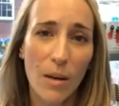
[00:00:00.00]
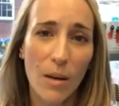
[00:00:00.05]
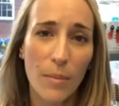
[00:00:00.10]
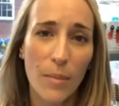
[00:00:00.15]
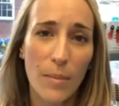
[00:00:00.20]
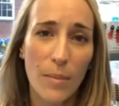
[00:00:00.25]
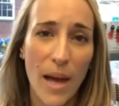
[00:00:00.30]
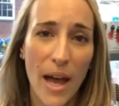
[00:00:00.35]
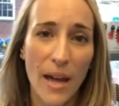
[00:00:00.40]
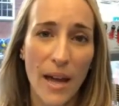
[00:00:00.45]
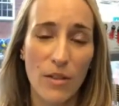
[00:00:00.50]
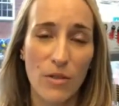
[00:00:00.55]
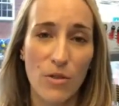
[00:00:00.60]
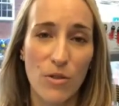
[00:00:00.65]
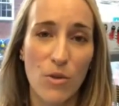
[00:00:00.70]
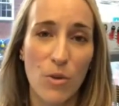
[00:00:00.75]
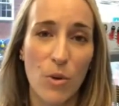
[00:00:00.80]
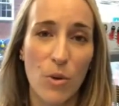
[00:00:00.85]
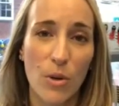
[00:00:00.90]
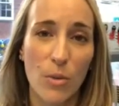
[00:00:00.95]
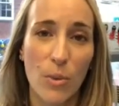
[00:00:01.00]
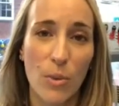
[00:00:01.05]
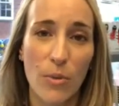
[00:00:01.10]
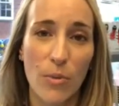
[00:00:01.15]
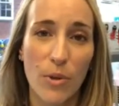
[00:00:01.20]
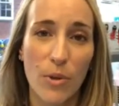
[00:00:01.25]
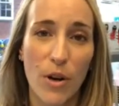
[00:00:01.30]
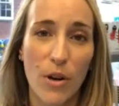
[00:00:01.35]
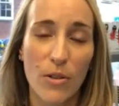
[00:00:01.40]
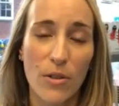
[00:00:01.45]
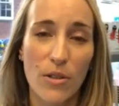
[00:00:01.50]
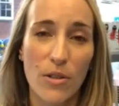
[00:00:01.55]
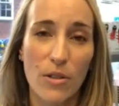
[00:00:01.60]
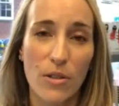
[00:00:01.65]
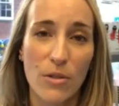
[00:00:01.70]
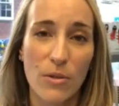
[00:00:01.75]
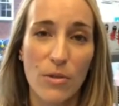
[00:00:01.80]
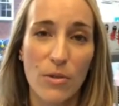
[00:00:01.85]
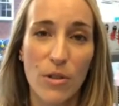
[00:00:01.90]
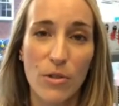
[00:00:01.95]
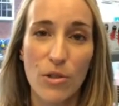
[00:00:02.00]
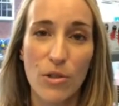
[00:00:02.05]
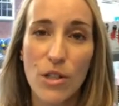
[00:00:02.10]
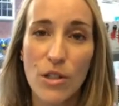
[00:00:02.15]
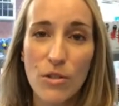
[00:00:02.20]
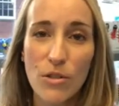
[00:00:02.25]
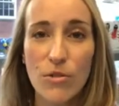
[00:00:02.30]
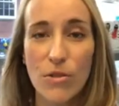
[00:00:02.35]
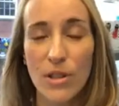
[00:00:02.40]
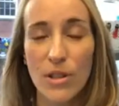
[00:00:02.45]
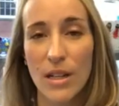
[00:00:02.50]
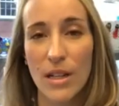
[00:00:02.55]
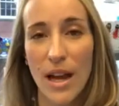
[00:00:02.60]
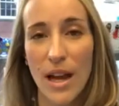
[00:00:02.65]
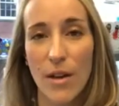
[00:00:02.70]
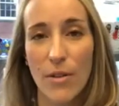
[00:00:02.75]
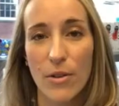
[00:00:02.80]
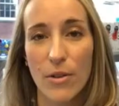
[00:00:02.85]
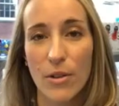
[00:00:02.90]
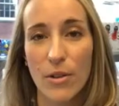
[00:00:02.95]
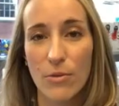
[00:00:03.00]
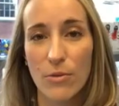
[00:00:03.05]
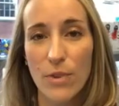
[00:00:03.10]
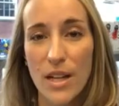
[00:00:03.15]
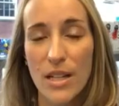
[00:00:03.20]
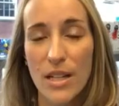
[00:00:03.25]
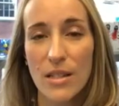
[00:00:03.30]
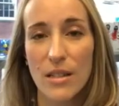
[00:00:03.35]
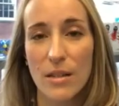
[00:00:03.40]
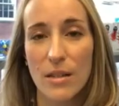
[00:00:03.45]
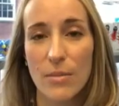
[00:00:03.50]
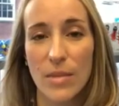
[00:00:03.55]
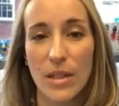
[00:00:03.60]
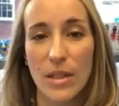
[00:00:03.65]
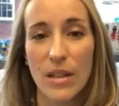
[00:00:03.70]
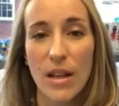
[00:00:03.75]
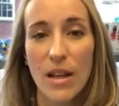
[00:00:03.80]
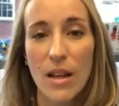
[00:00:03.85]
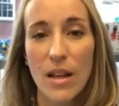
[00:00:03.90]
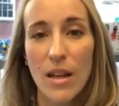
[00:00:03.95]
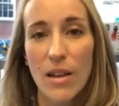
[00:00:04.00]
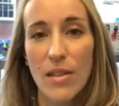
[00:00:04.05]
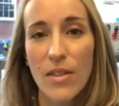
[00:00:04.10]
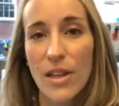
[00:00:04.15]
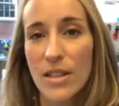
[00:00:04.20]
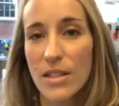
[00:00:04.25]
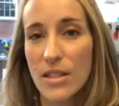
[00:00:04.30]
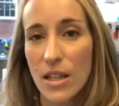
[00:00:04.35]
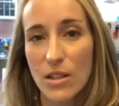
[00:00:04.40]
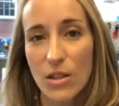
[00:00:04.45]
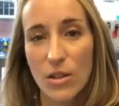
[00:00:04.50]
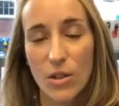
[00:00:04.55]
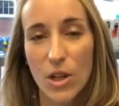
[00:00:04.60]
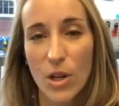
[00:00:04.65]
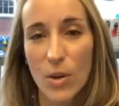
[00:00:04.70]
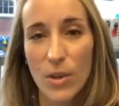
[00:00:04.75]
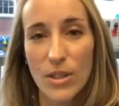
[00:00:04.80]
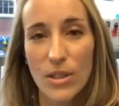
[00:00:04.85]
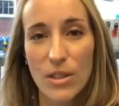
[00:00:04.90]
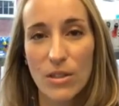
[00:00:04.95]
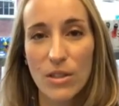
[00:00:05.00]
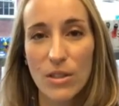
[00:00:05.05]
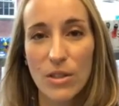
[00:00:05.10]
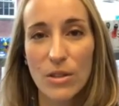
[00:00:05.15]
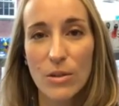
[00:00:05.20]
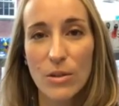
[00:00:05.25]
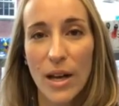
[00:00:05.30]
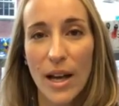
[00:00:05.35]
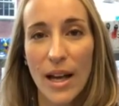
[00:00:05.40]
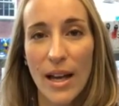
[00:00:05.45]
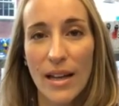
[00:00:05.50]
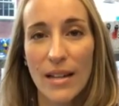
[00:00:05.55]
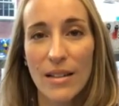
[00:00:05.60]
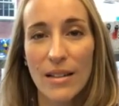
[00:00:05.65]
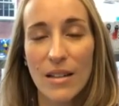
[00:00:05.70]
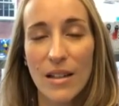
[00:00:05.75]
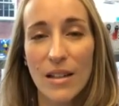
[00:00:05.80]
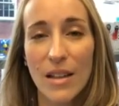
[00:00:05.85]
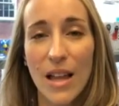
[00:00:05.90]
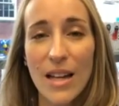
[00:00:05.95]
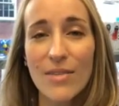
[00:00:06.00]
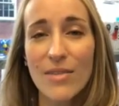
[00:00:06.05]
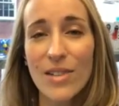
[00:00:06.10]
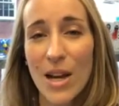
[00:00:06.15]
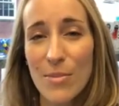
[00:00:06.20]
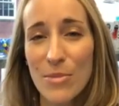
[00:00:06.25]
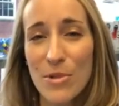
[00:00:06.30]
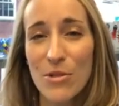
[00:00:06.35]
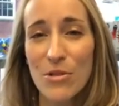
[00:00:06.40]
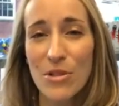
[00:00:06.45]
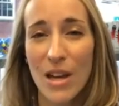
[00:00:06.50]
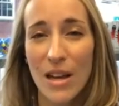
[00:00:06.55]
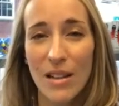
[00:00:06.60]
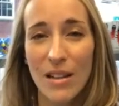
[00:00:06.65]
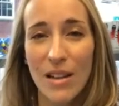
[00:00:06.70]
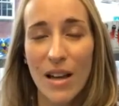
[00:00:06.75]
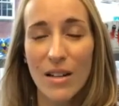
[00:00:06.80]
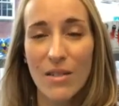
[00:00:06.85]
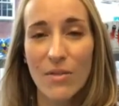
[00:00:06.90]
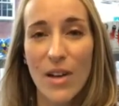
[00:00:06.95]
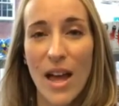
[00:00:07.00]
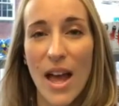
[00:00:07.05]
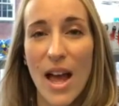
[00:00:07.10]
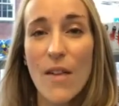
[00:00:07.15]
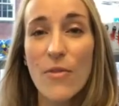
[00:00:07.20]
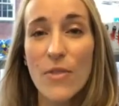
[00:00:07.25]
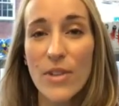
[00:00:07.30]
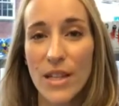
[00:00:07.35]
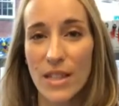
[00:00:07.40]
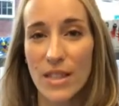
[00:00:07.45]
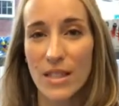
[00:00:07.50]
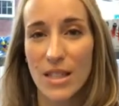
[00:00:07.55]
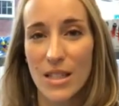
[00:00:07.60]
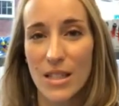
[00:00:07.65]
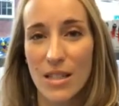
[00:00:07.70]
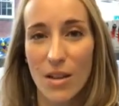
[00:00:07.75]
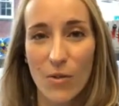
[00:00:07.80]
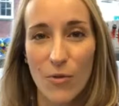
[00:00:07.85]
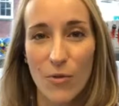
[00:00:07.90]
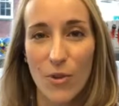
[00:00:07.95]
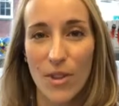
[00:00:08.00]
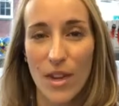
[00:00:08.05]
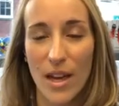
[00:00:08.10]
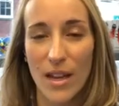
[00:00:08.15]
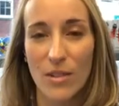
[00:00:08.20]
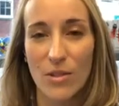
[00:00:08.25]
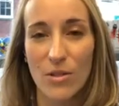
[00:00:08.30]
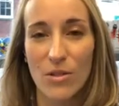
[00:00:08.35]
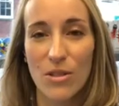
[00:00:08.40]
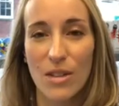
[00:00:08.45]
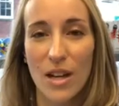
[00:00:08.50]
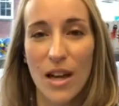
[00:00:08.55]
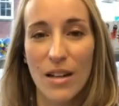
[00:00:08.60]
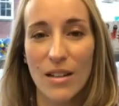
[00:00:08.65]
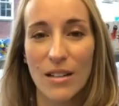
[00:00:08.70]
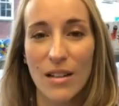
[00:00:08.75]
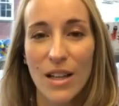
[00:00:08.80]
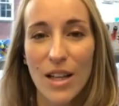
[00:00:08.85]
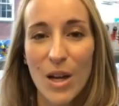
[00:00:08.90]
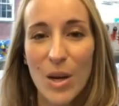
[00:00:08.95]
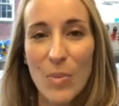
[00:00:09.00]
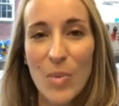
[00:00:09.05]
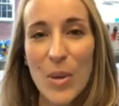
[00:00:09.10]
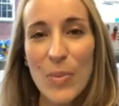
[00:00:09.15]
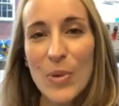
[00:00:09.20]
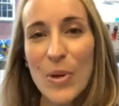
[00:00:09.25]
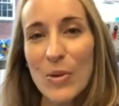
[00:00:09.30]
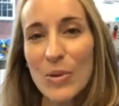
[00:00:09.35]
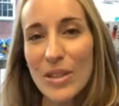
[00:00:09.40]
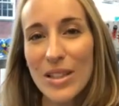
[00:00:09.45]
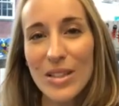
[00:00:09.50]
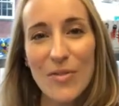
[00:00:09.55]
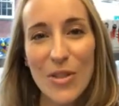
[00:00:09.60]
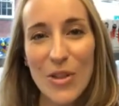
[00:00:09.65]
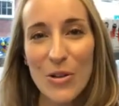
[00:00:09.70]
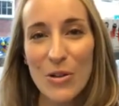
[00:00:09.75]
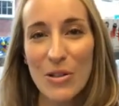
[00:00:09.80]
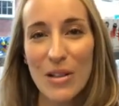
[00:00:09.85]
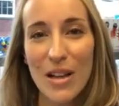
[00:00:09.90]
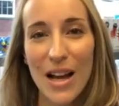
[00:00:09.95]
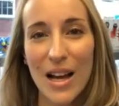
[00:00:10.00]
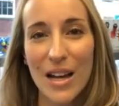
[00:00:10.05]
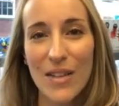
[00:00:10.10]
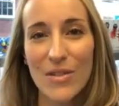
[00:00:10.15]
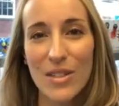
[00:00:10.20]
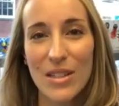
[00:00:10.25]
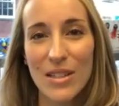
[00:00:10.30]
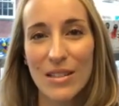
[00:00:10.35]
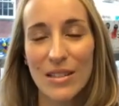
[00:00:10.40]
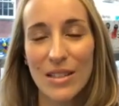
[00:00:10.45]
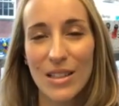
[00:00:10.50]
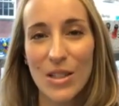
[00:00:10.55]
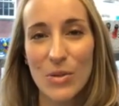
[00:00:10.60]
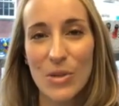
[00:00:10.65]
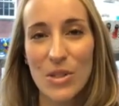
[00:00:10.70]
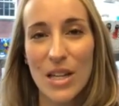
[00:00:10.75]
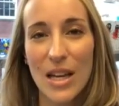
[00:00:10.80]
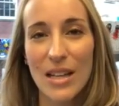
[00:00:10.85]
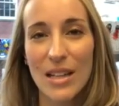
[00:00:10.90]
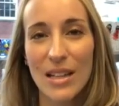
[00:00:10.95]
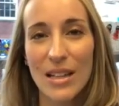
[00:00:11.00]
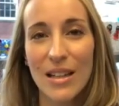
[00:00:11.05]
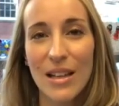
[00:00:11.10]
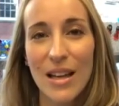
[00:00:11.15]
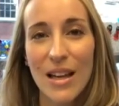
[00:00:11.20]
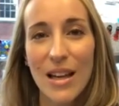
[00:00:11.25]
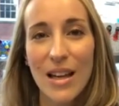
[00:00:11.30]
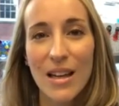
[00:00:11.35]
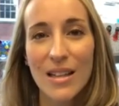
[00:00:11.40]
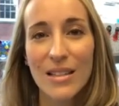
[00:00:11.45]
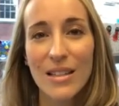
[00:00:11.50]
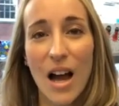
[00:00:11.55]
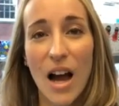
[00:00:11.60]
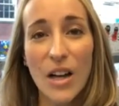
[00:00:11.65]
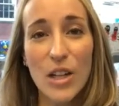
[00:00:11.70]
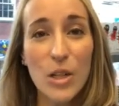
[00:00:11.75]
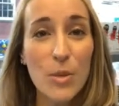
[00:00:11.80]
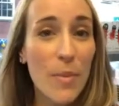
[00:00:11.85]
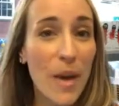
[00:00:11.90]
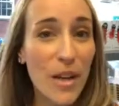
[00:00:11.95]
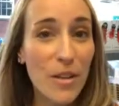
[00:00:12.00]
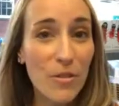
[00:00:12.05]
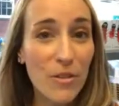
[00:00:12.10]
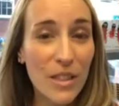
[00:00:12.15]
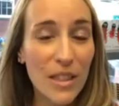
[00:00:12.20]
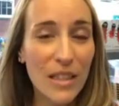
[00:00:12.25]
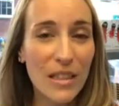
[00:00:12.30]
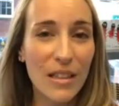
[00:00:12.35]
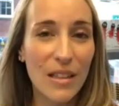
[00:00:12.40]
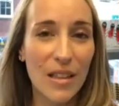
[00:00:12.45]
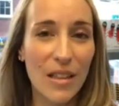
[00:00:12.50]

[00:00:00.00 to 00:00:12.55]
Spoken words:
matters, or with regards to their children and how they're going to raise them and things that they're going to do. And a lot of times there's not a lot of evidence for that. People don't live their lives in, sending documentary